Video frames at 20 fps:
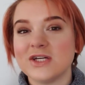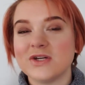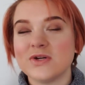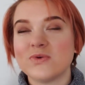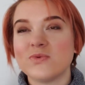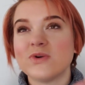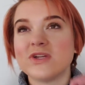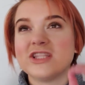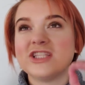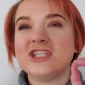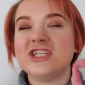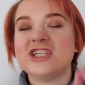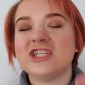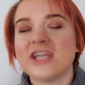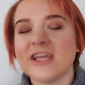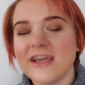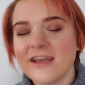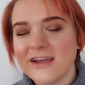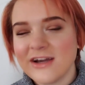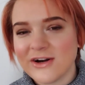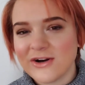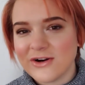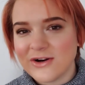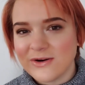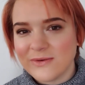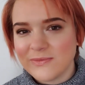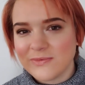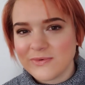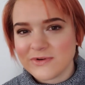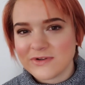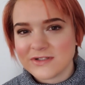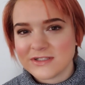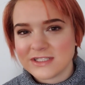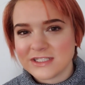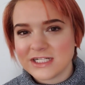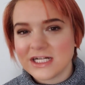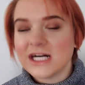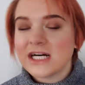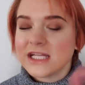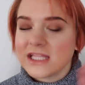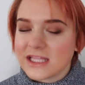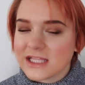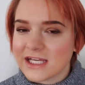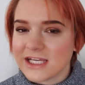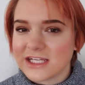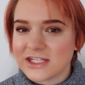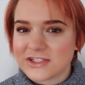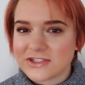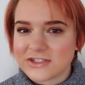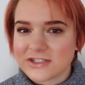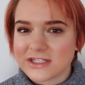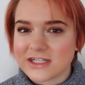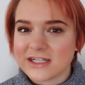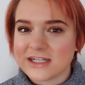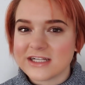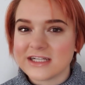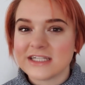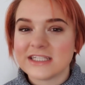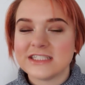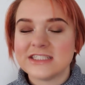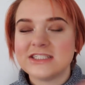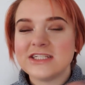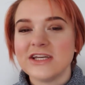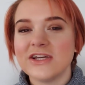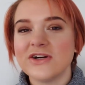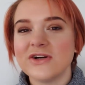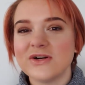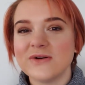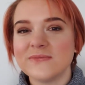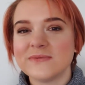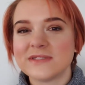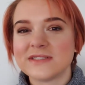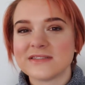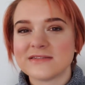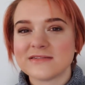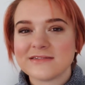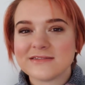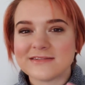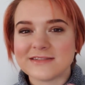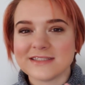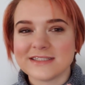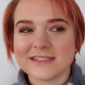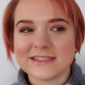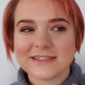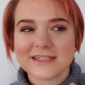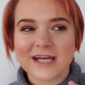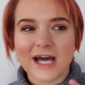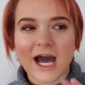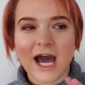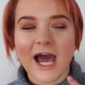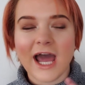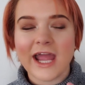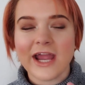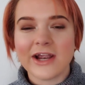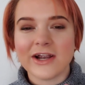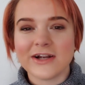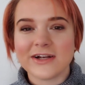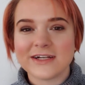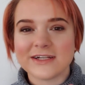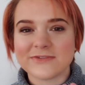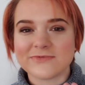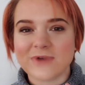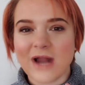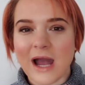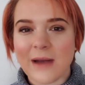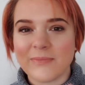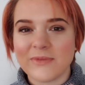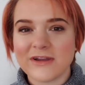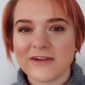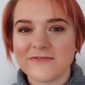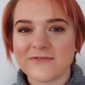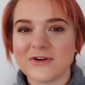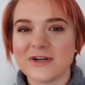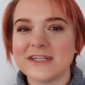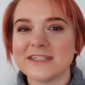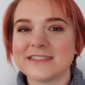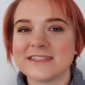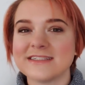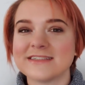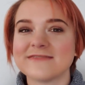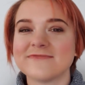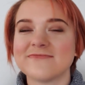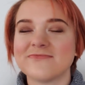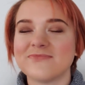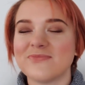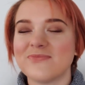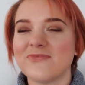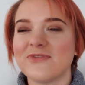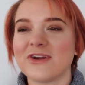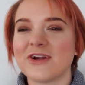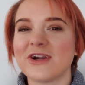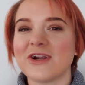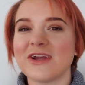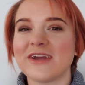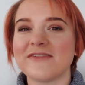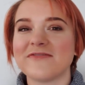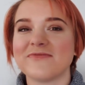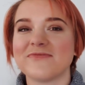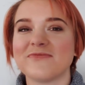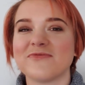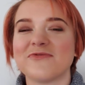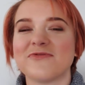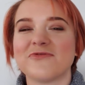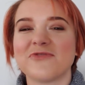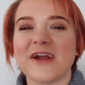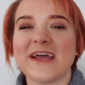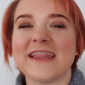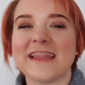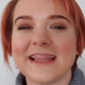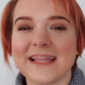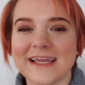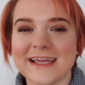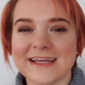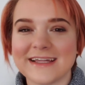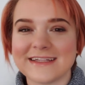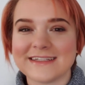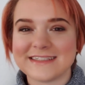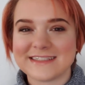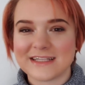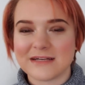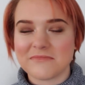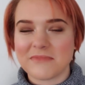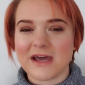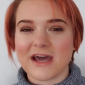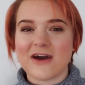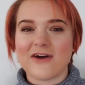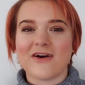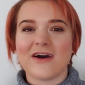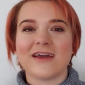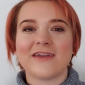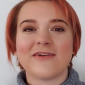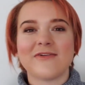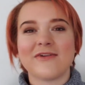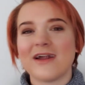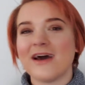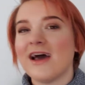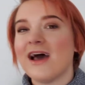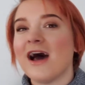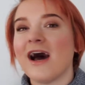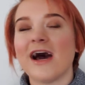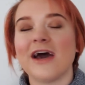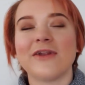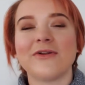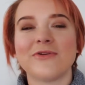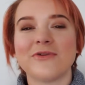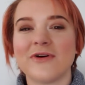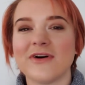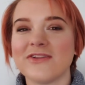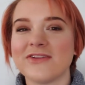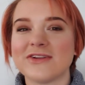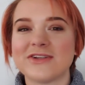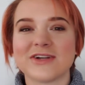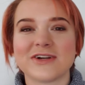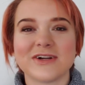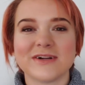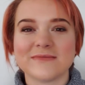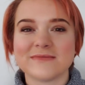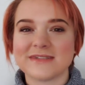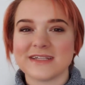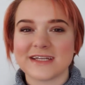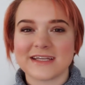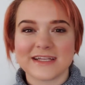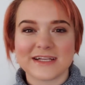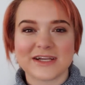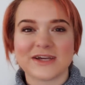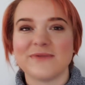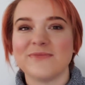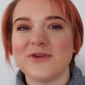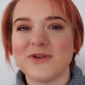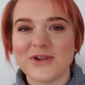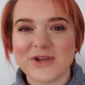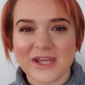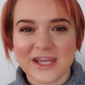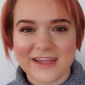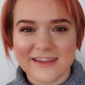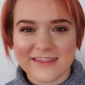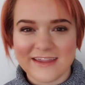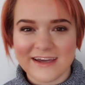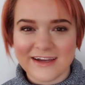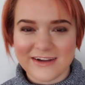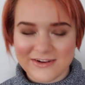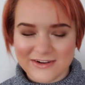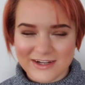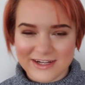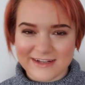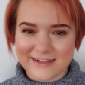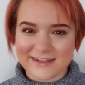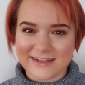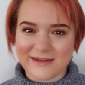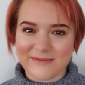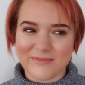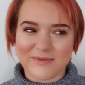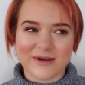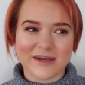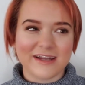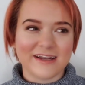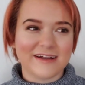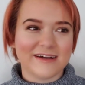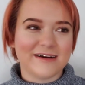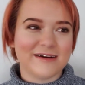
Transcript: with J-Hope, unlike Suga, J-Hope's higher rapping voice is very friendly somehow. I don't know all the terms that can communicate that correctly, but